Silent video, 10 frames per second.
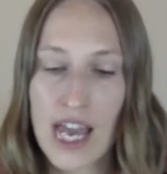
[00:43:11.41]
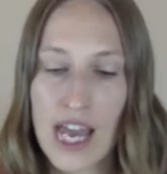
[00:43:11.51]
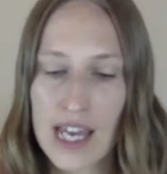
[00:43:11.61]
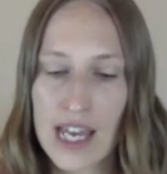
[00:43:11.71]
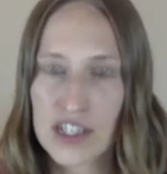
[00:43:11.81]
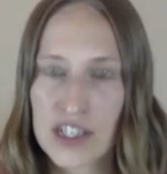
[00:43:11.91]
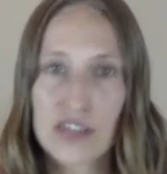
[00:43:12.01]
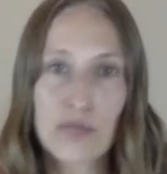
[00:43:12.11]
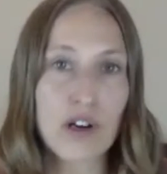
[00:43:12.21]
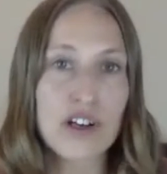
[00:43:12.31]
And this
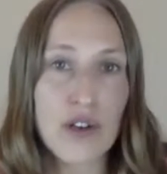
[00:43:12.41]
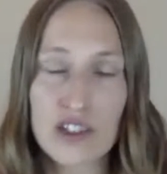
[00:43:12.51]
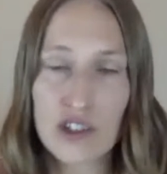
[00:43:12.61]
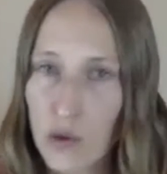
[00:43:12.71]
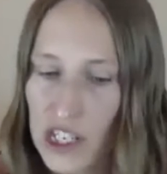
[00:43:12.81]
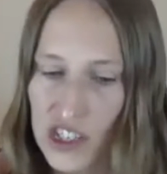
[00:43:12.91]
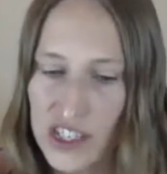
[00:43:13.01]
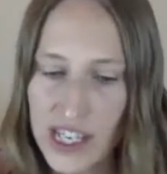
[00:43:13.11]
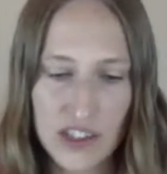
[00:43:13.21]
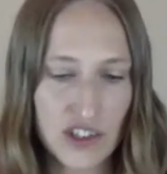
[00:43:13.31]
is where you get your
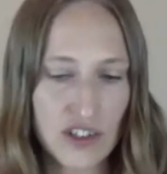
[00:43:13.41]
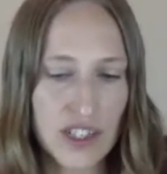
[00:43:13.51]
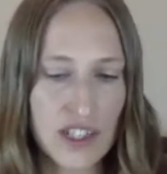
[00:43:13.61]
questions answered.